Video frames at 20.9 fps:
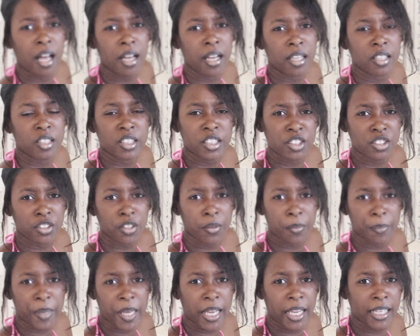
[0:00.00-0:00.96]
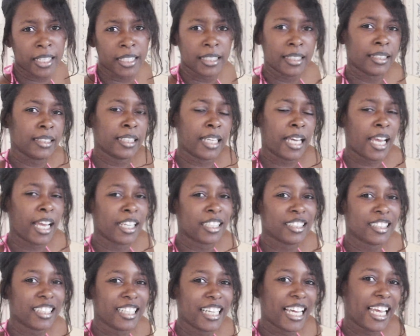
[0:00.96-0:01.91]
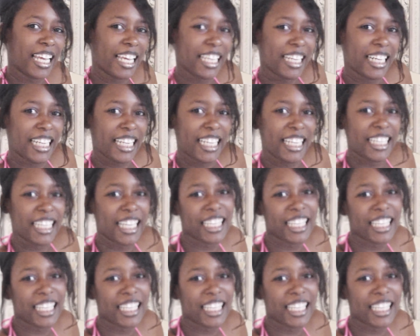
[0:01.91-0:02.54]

Uh, T-shirt, panties, cash, and candy.